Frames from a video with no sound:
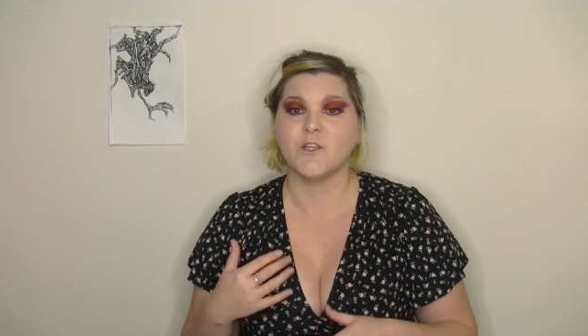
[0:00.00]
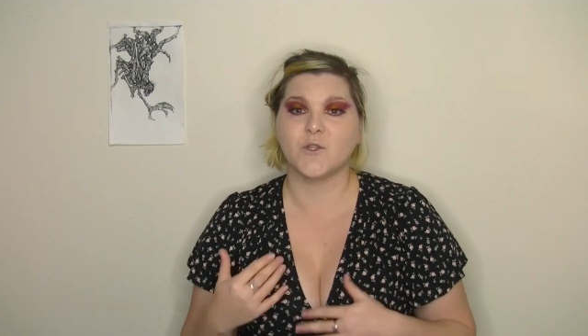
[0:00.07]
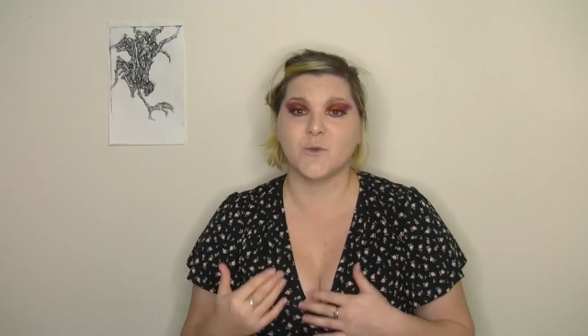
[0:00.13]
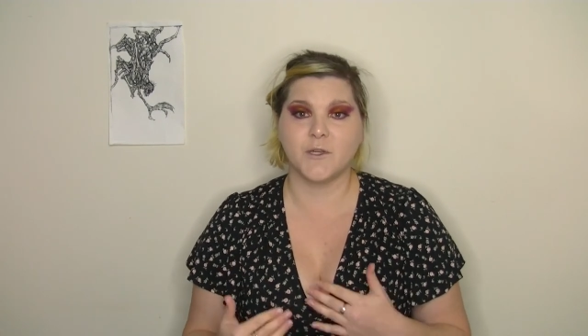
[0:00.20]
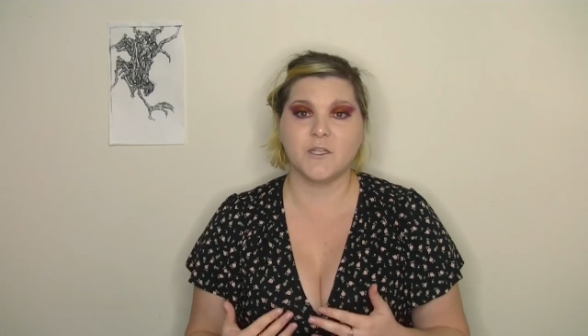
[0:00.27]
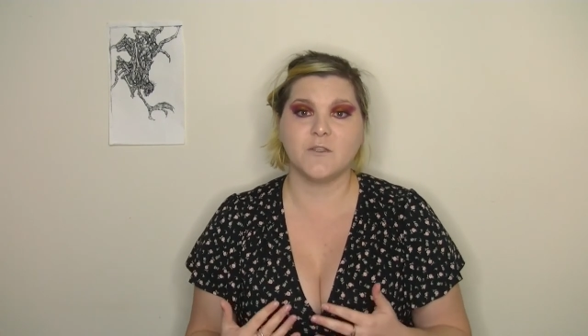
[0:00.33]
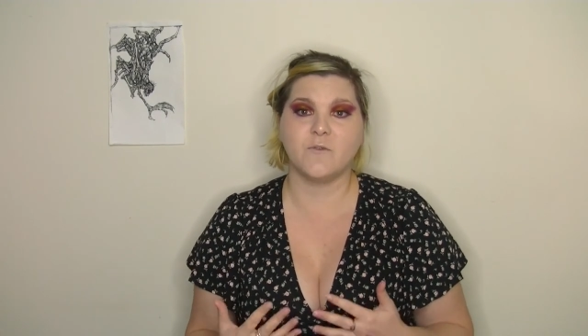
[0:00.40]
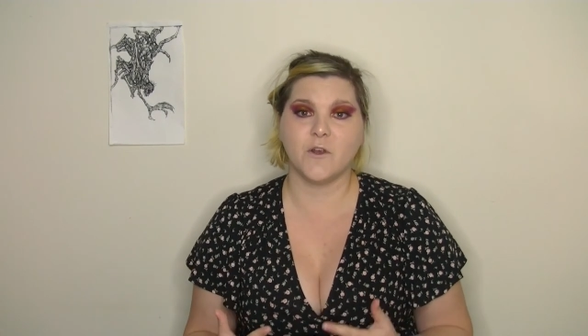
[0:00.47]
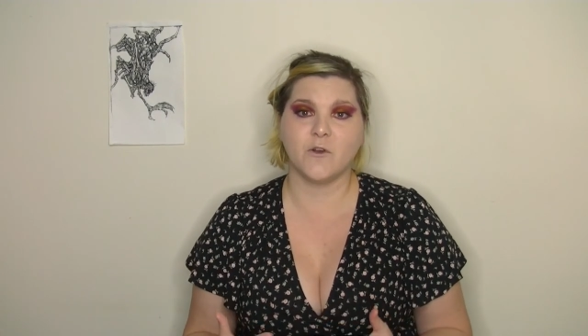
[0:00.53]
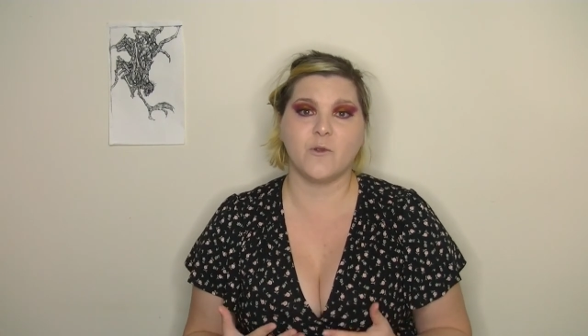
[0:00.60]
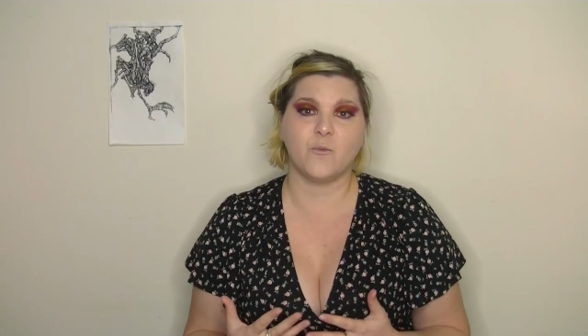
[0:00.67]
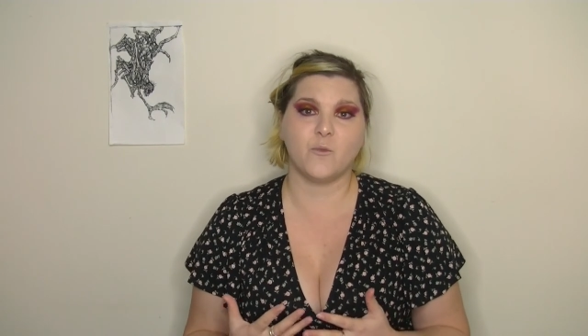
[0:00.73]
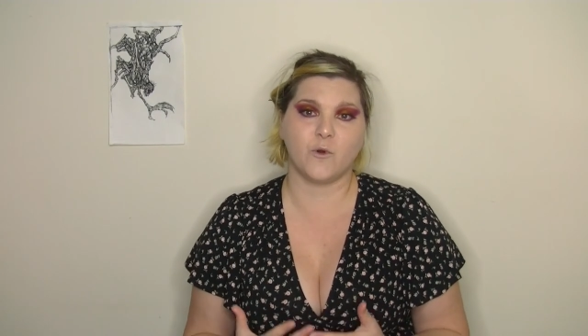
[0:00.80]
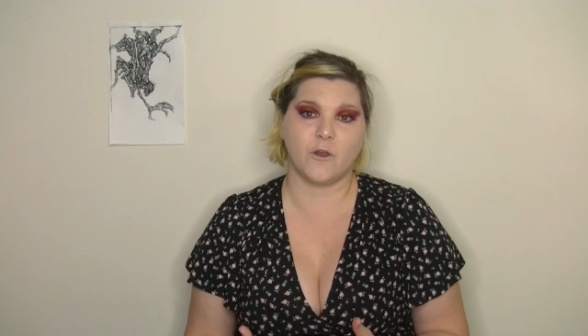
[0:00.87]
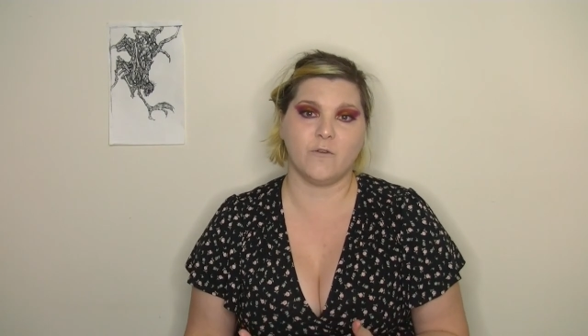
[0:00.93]
So it is very
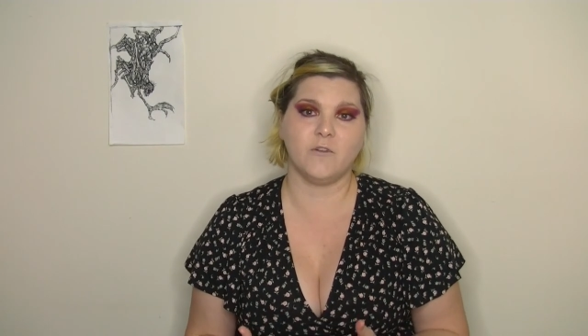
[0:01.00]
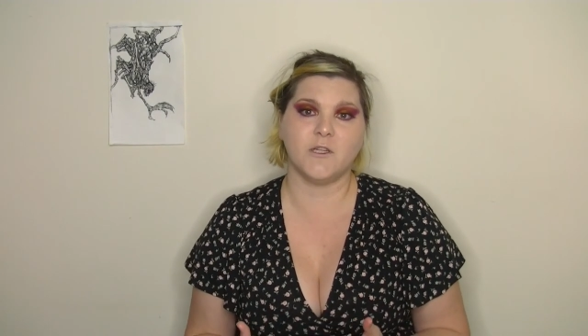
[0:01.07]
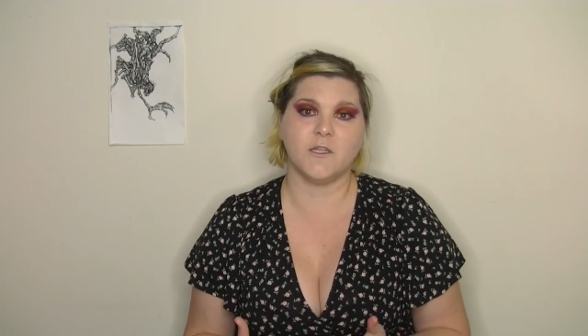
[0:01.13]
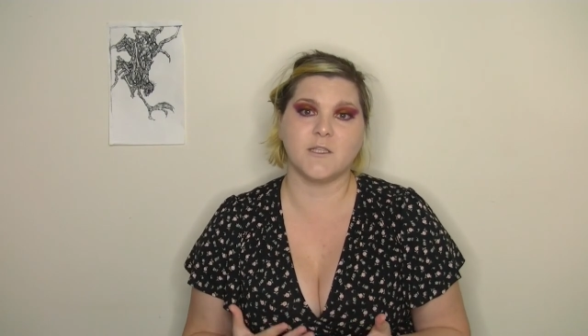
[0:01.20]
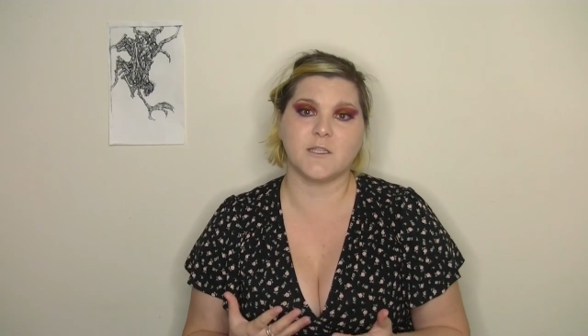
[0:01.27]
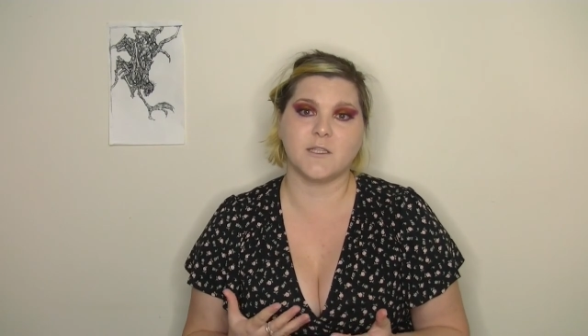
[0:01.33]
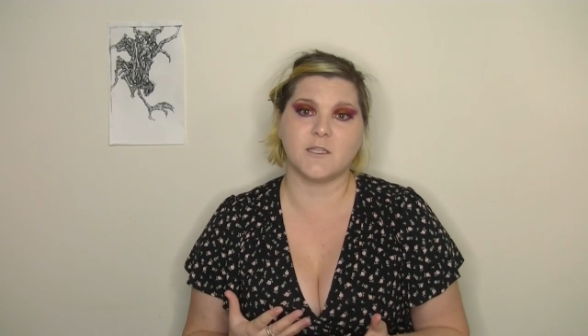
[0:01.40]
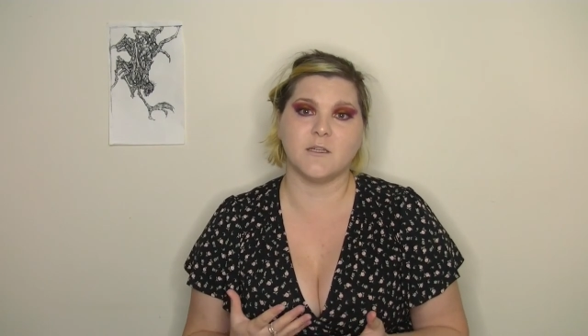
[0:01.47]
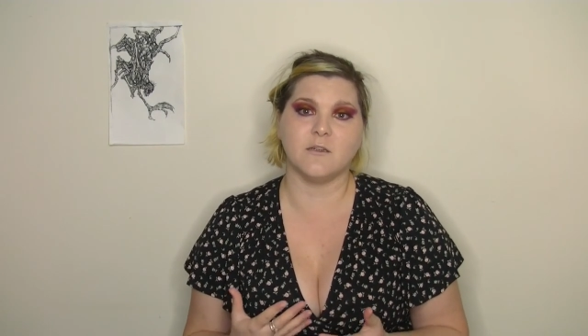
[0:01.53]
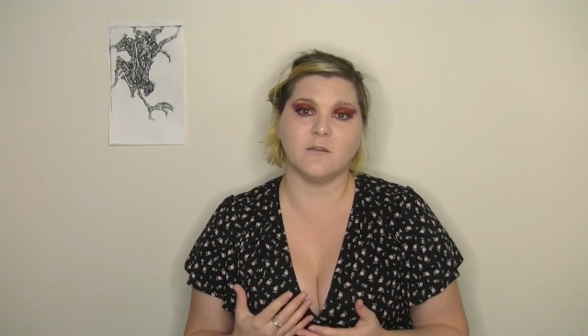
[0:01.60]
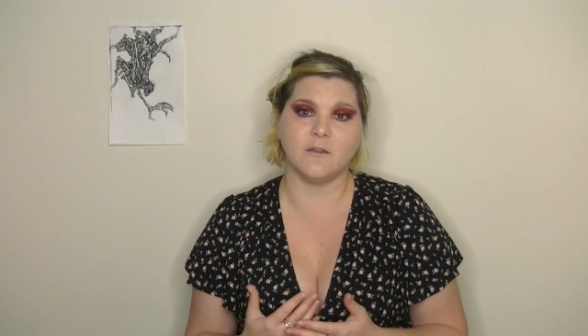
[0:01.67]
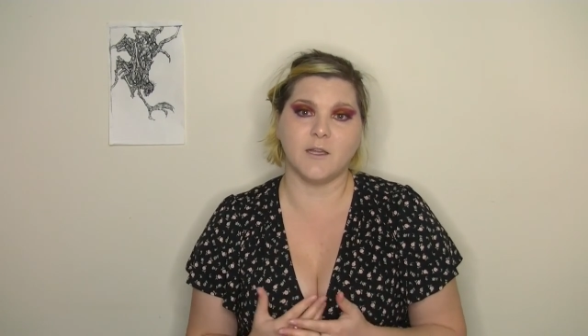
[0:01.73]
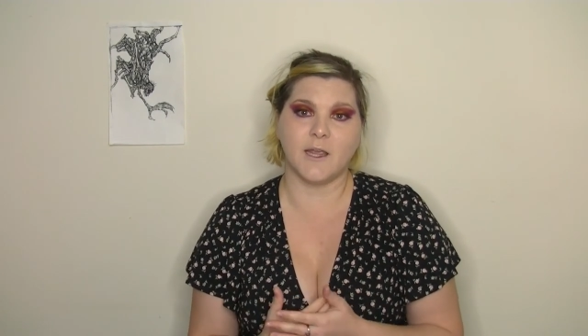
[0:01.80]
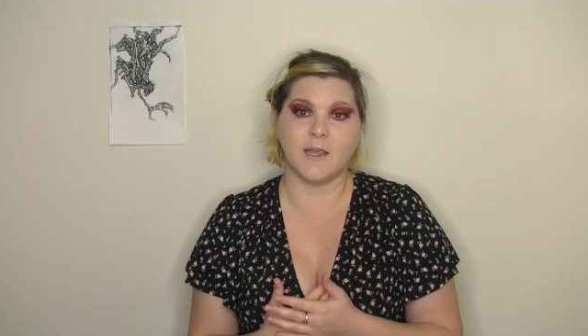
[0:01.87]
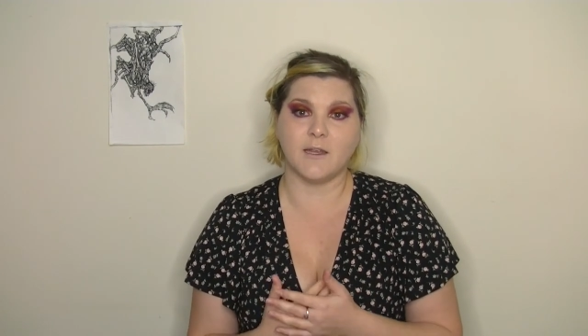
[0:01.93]
prevalent
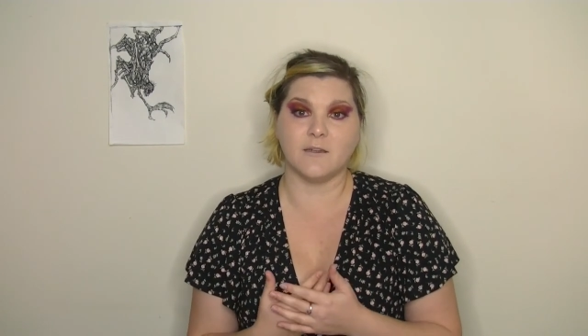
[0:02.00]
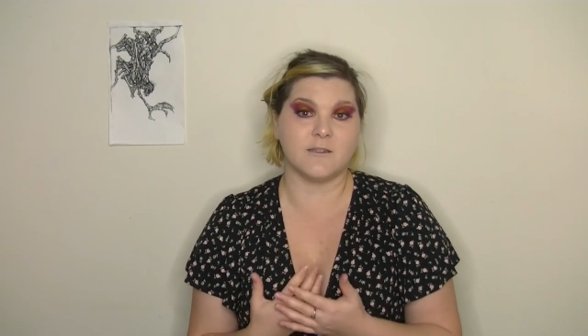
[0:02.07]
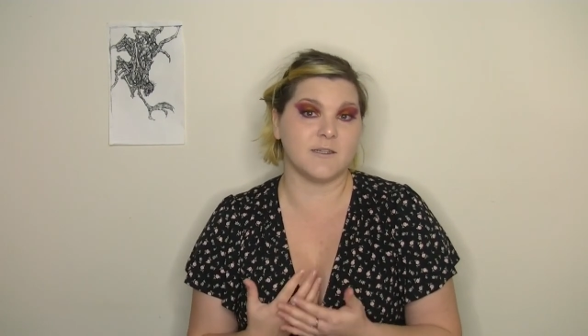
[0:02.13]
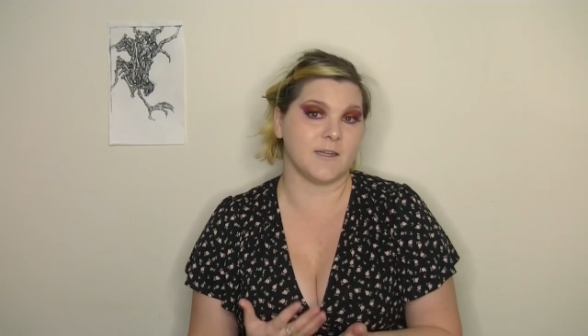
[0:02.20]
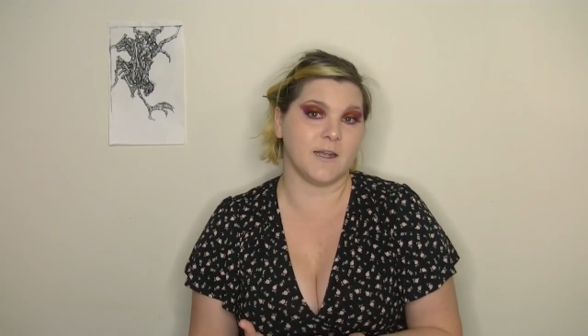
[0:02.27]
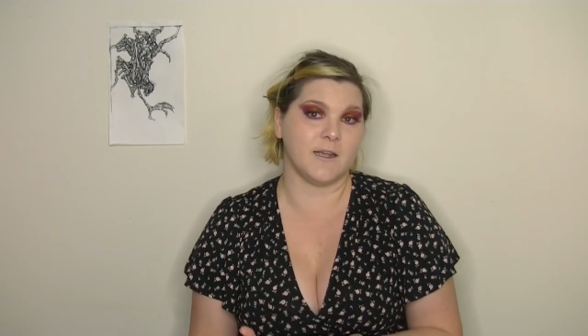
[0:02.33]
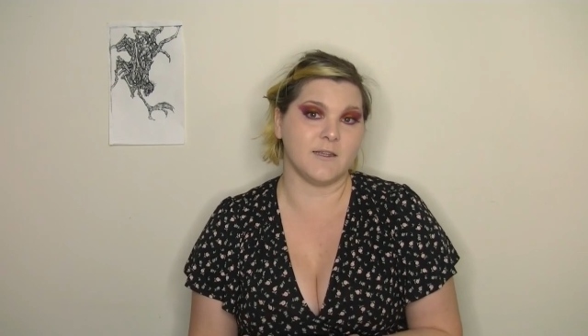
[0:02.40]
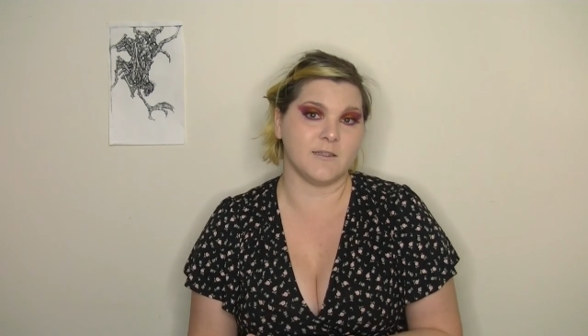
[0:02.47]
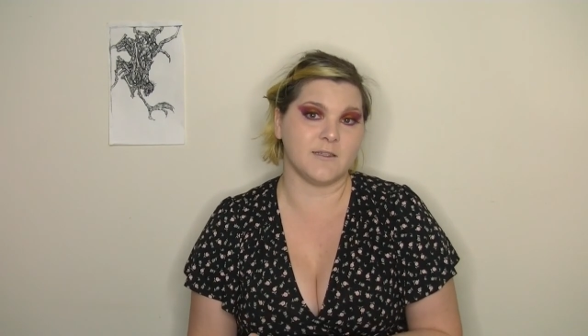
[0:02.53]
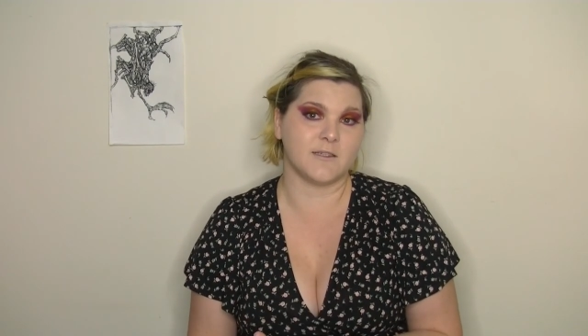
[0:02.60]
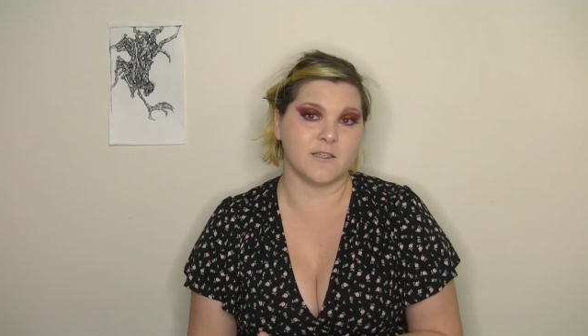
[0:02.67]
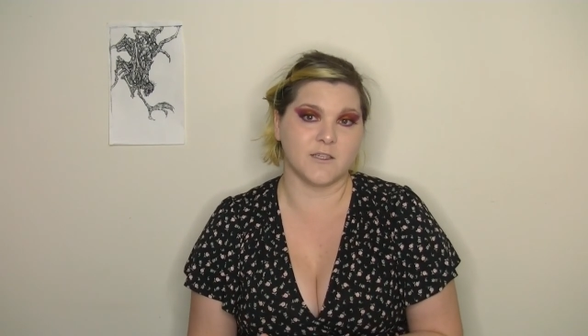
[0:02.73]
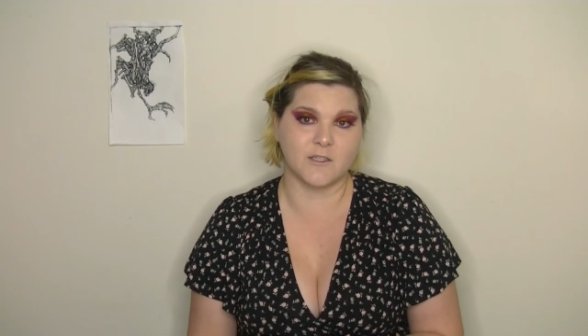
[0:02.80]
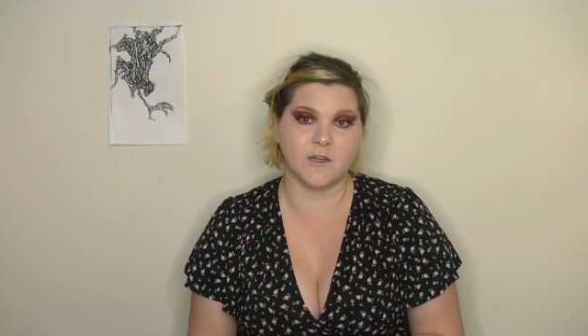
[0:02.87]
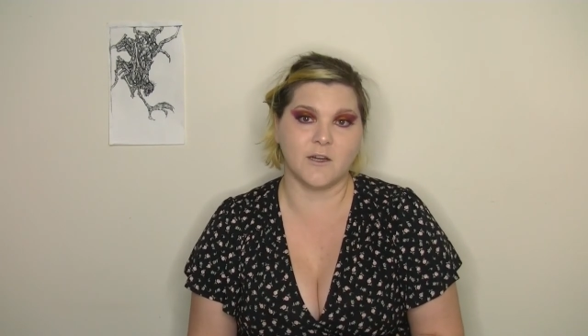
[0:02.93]
still in today's
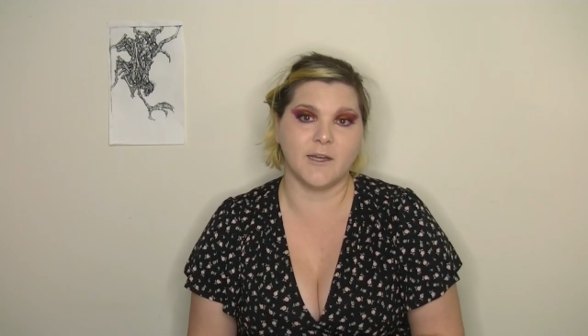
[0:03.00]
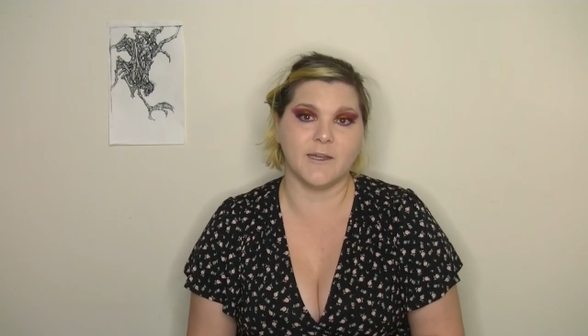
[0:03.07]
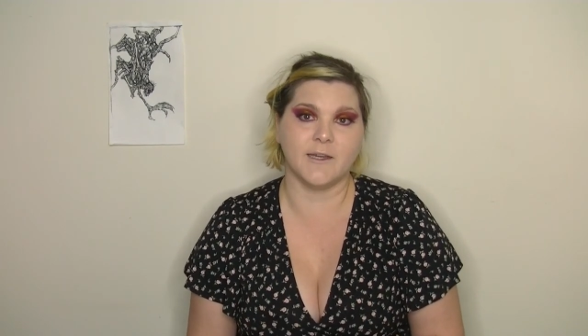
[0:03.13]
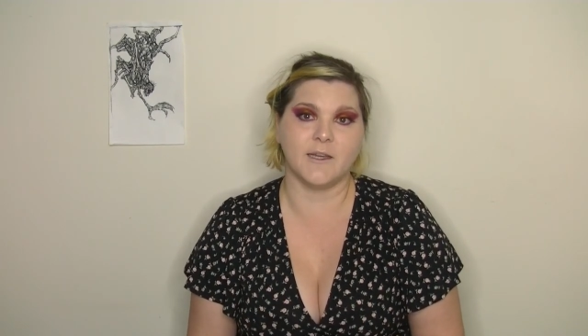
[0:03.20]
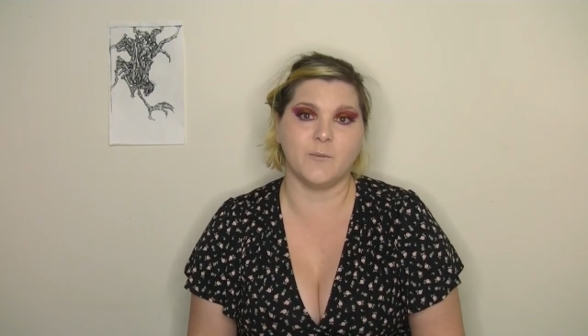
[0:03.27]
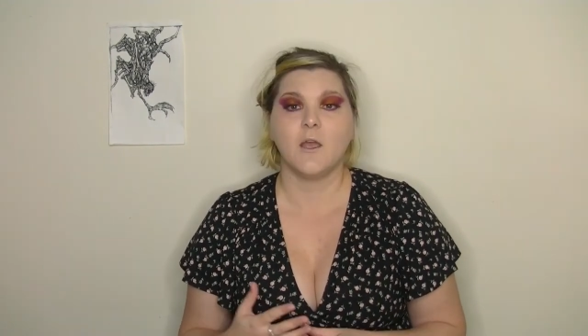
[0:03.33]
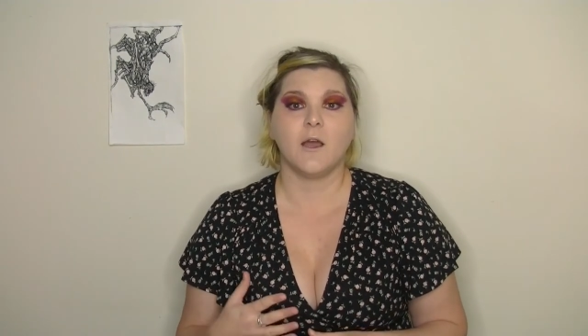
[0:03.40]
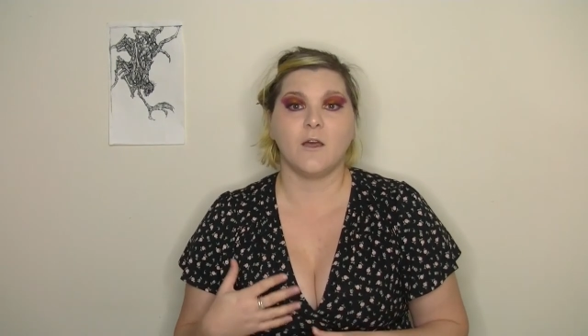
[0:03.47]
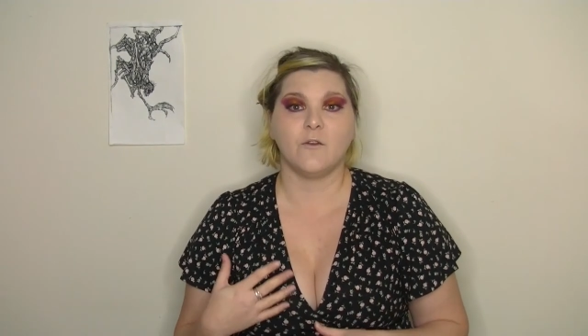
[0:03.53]
society.